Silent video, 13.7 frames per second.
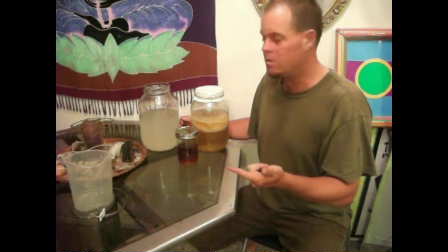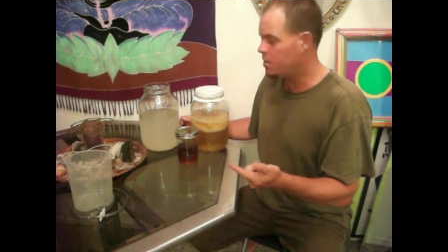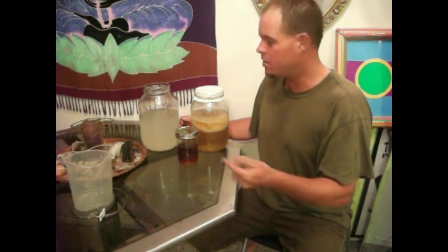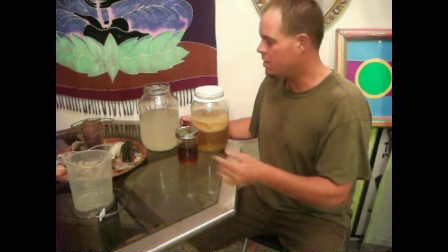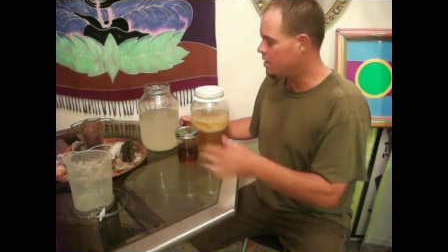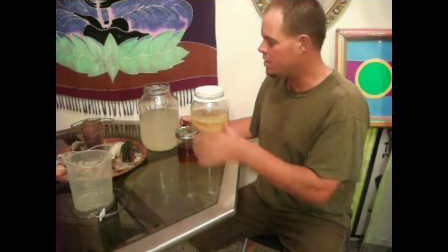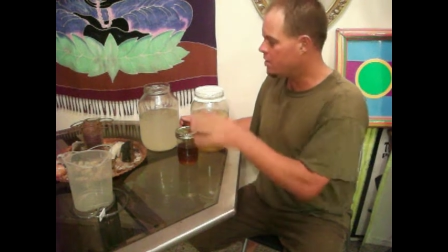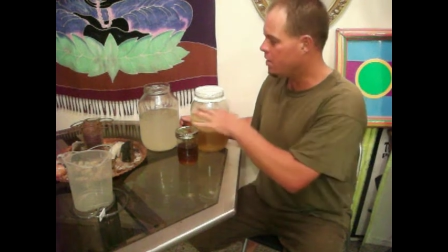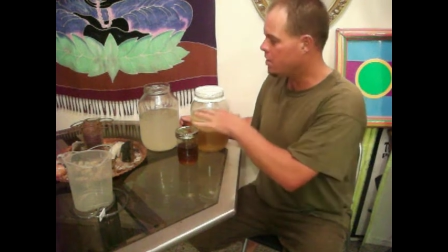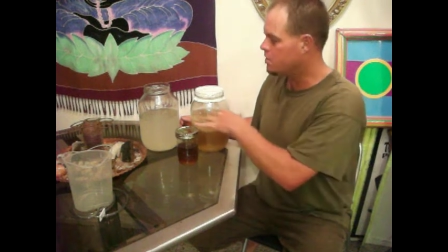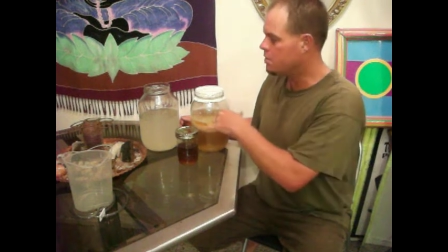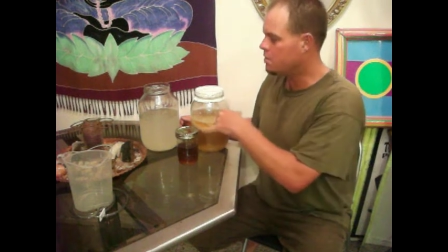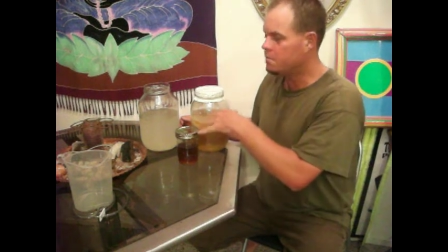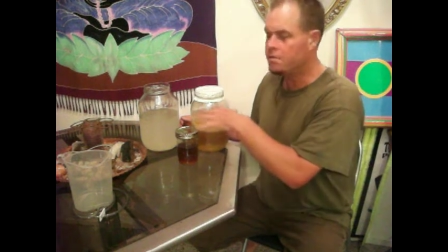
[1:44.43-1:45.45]
So this
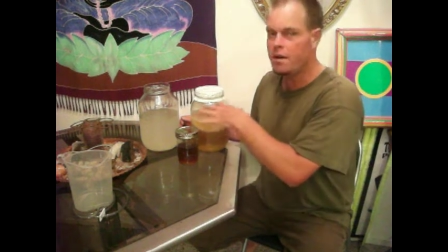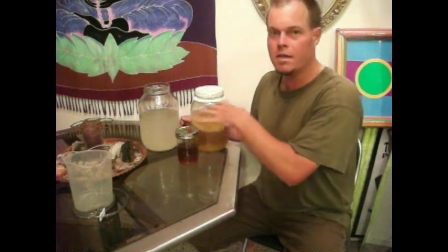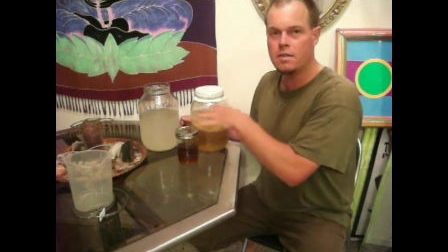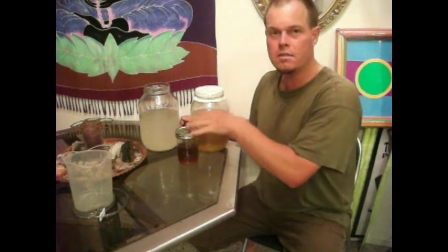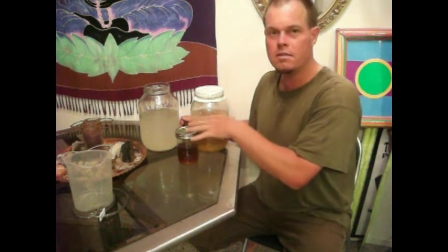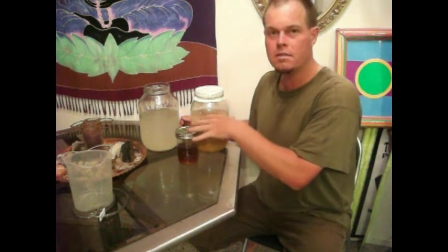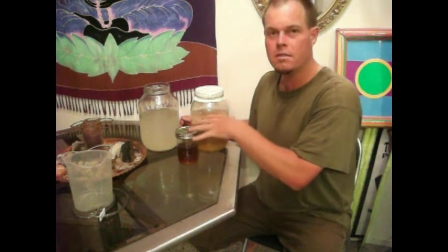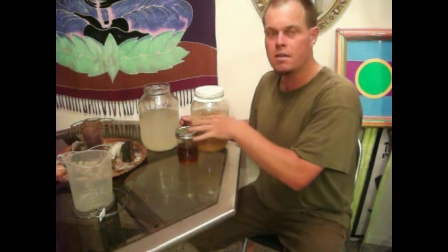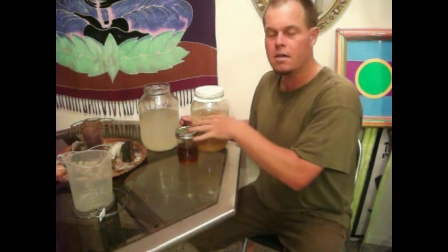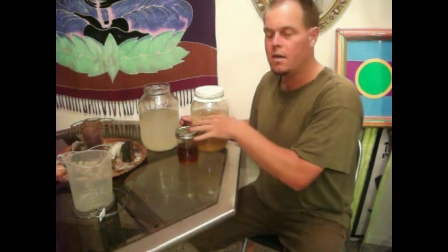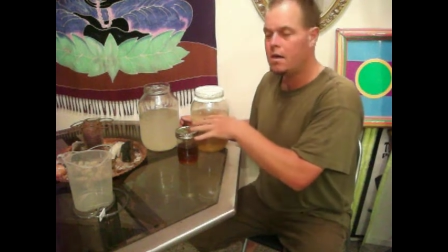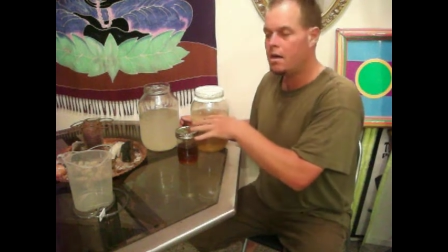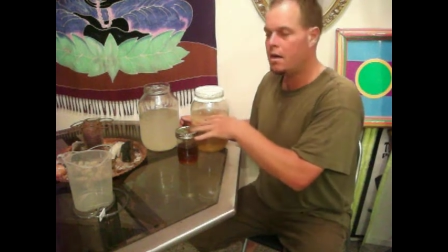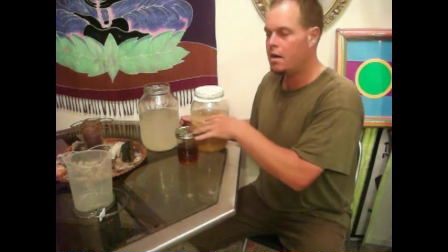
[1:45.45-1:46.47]
also fights
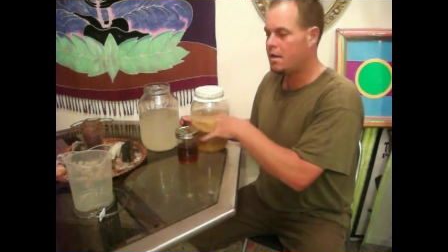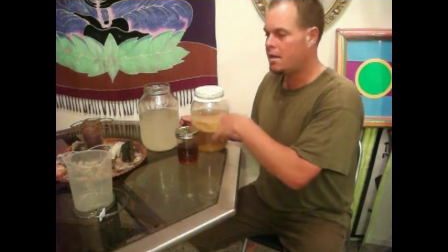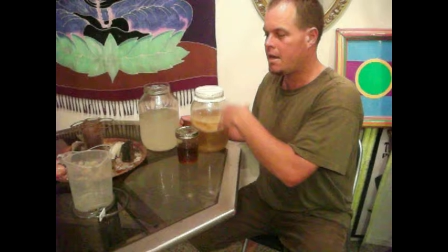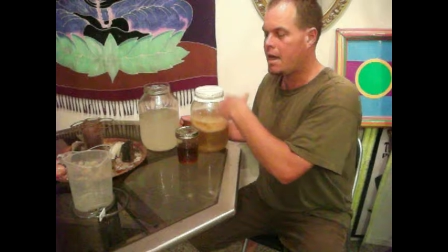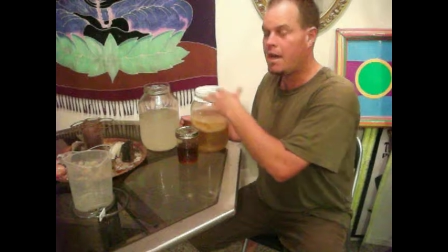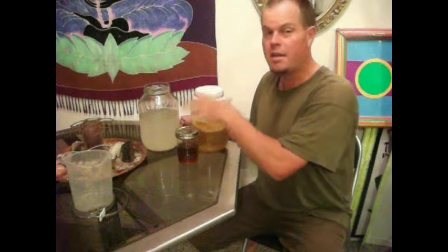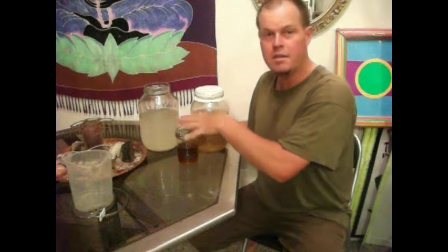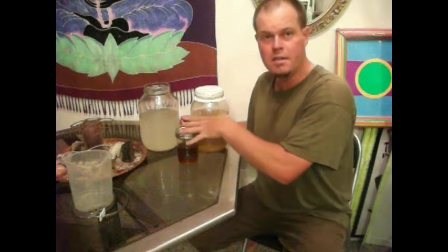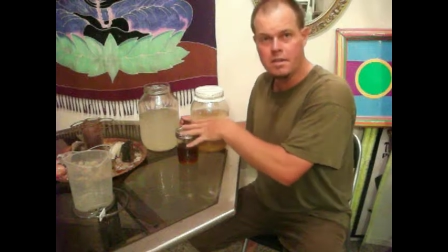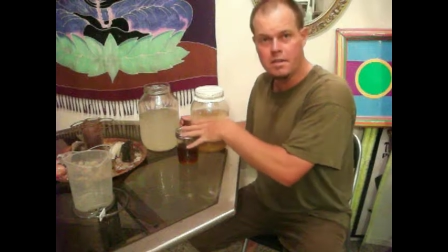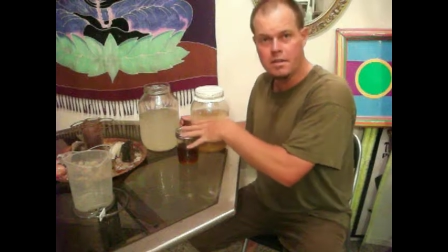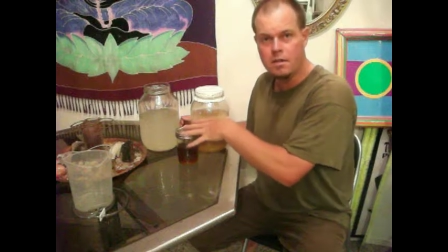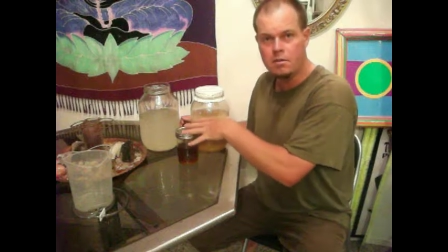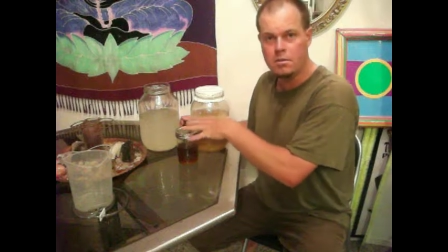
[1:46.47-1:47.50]

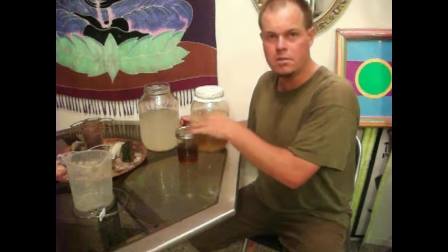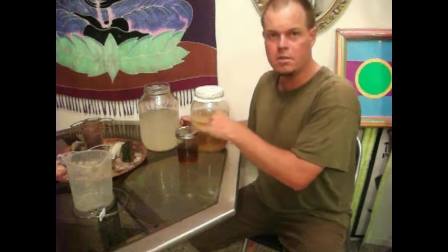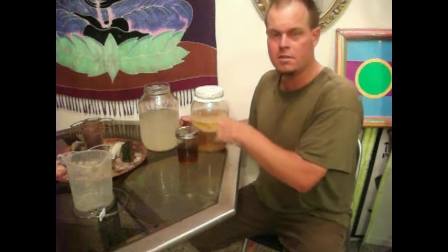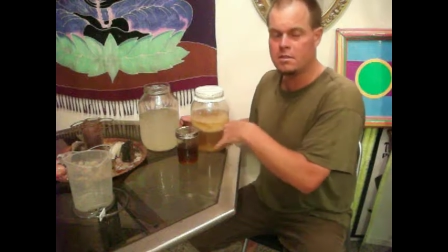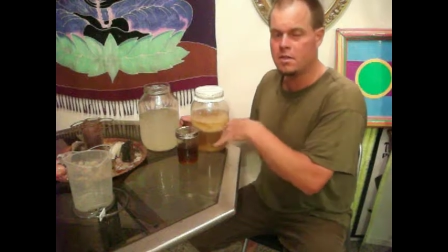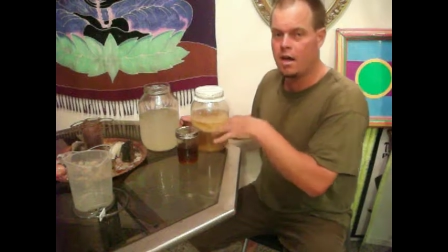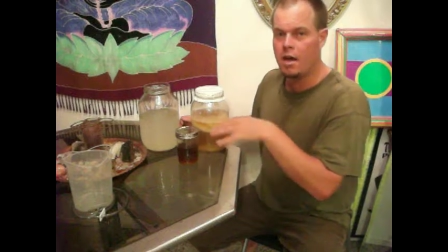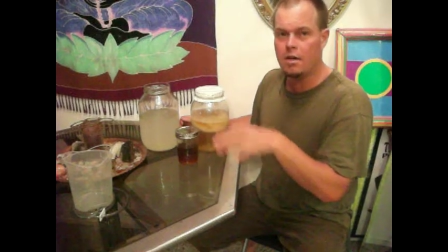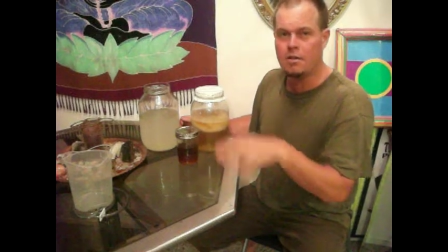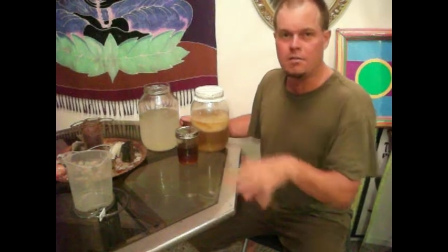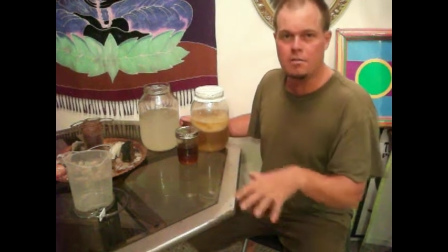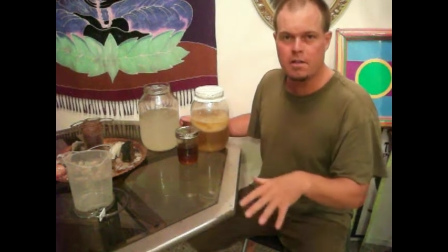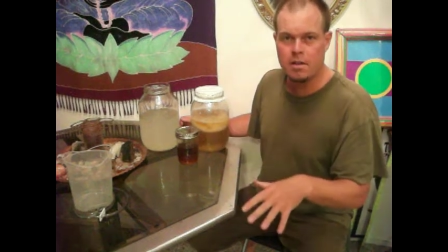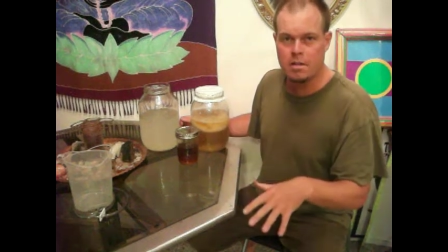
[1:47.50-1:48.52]
Candida, which is the
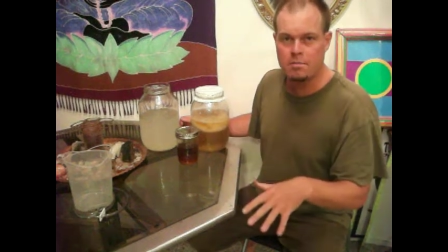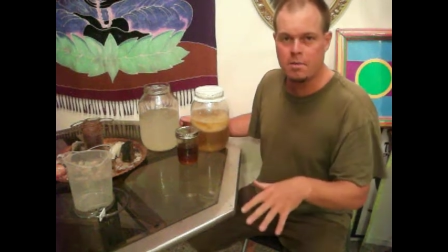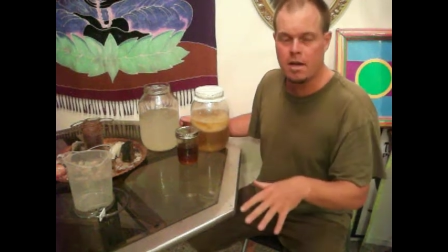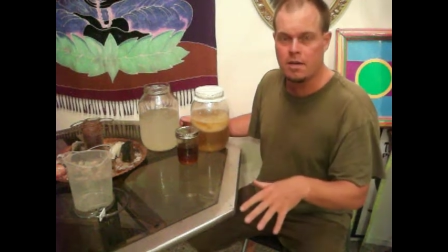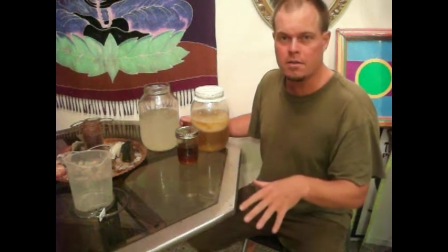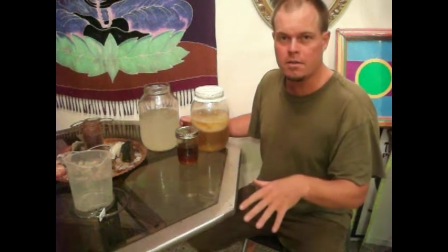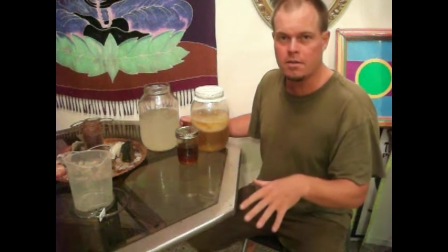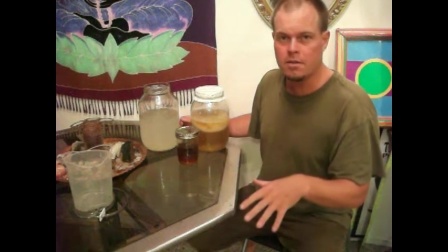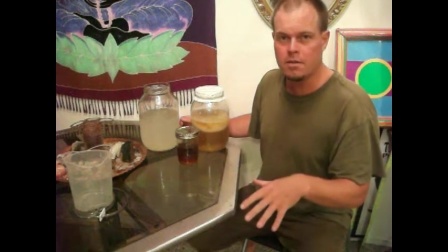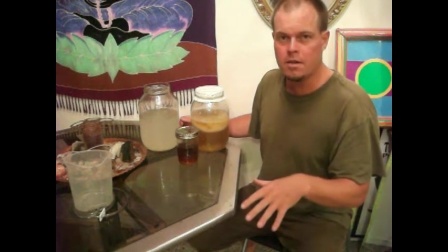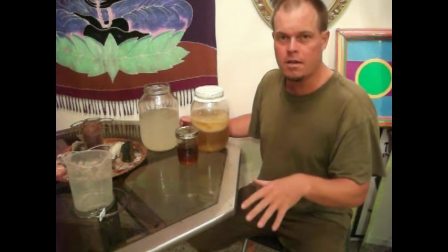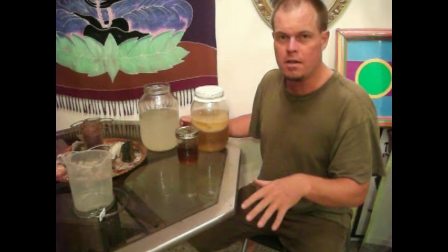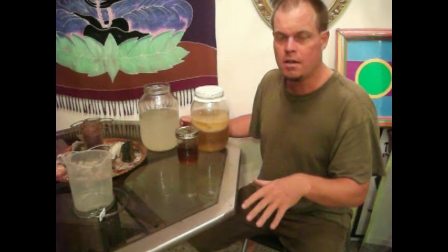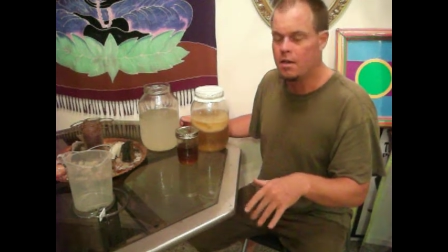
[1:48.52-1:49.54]
unfriendly
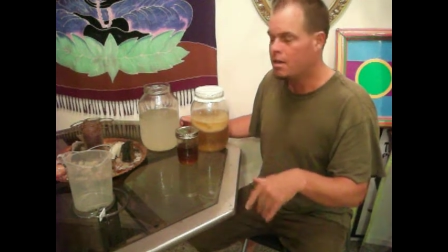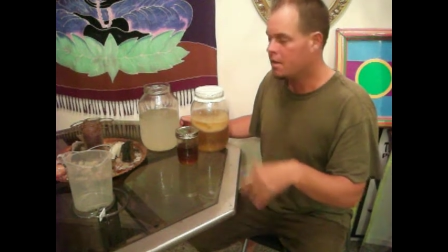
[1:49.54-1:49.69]
bacteria.